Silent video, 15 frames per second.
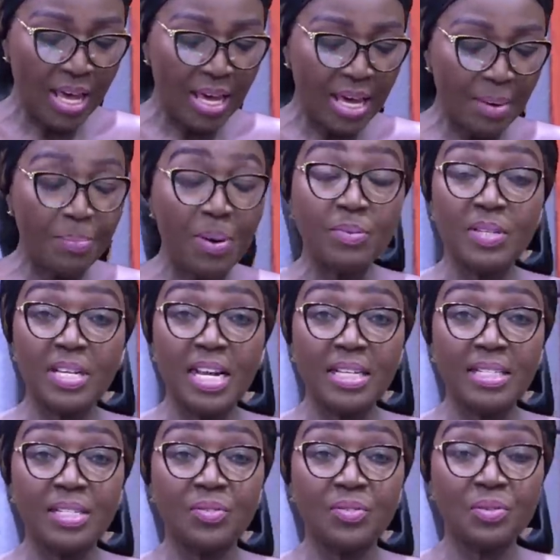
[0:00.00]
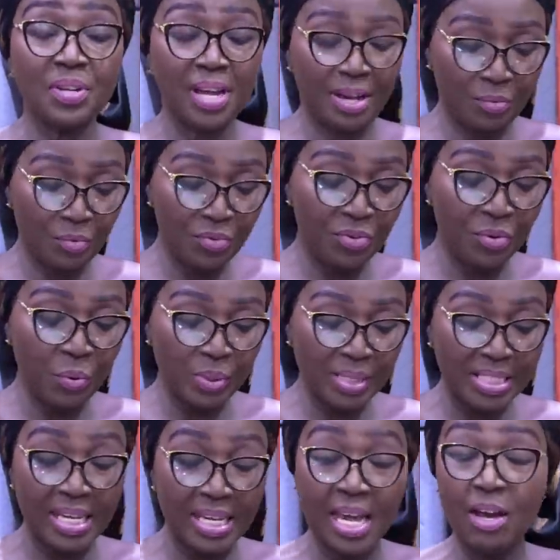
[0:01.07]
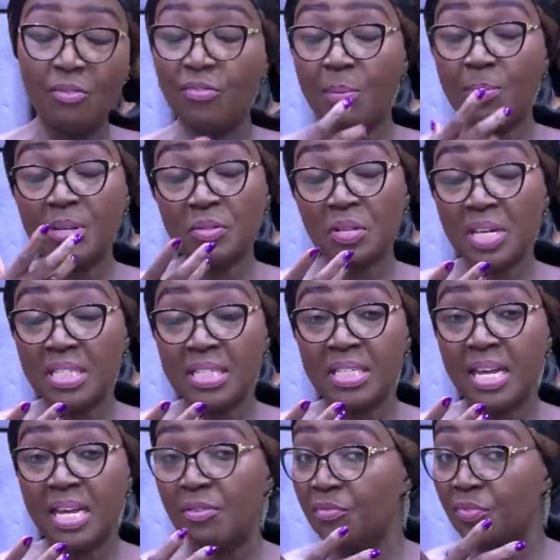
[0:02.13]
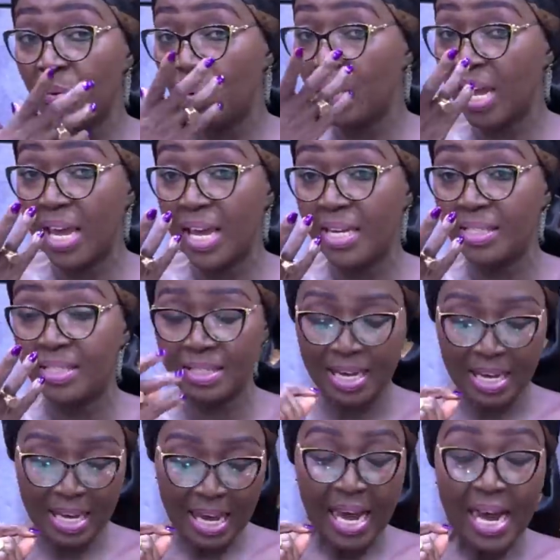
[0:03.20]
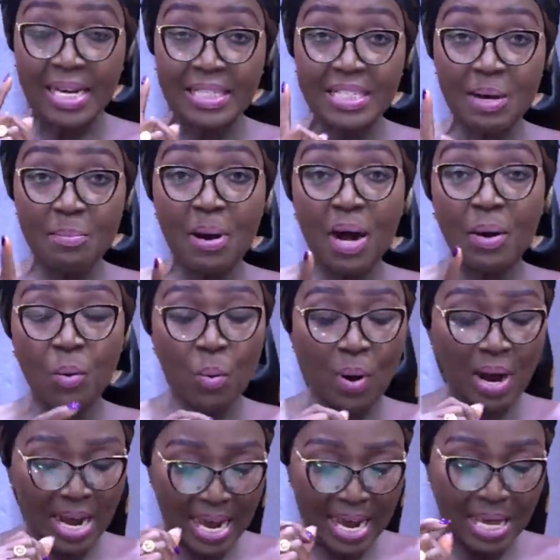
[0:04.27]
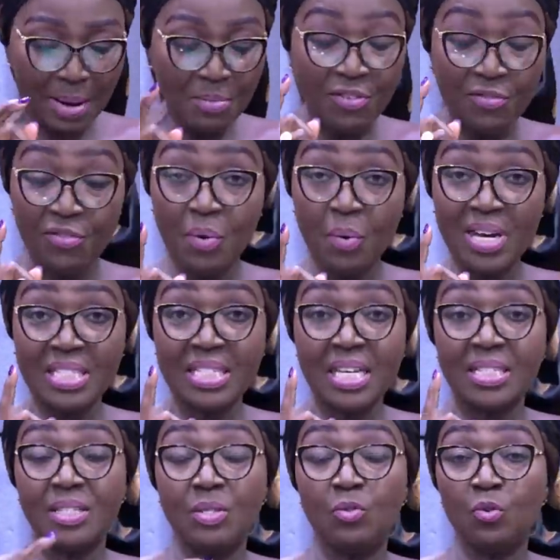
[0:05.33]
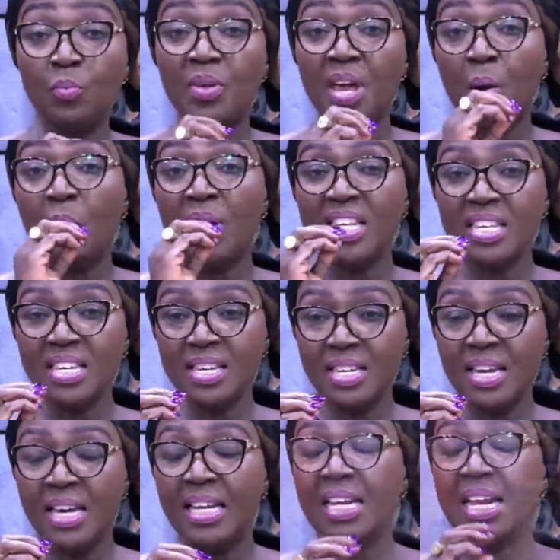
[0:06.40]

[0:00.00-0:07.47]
president so de utwe wo se emfo president de emfo wo age adia ba ko a eye me fe wasasi so bi a wanyi na